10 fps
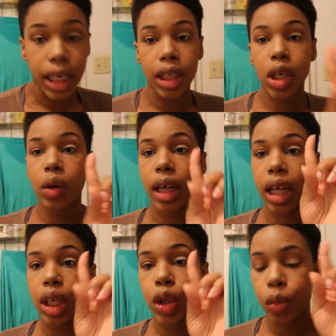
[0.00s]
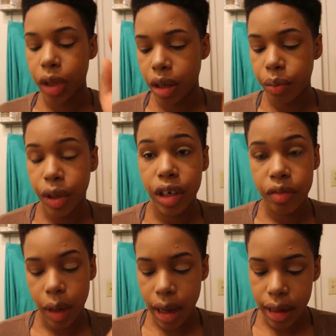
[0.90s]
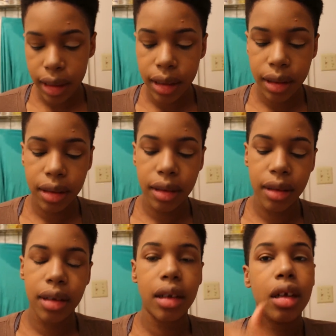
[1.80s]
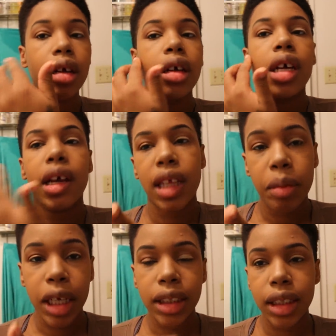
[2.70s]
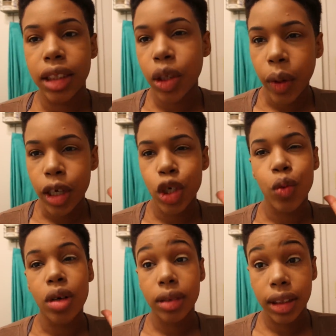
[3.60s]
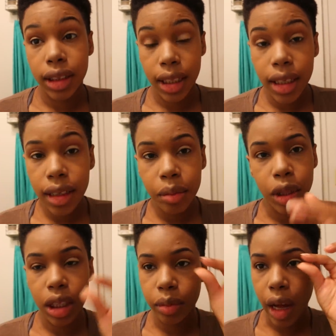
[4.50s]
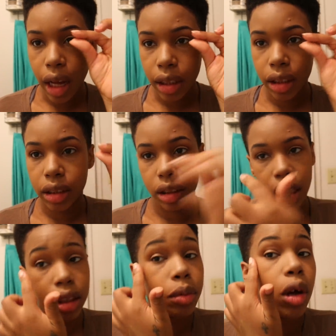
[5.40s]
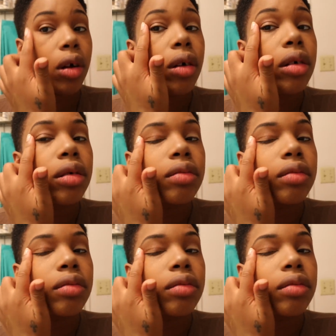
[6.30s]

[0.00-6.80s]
I have to go like a little bit above my eyelid, if that makes sense. Otherwise you won't see it because my eyelid is kind of small.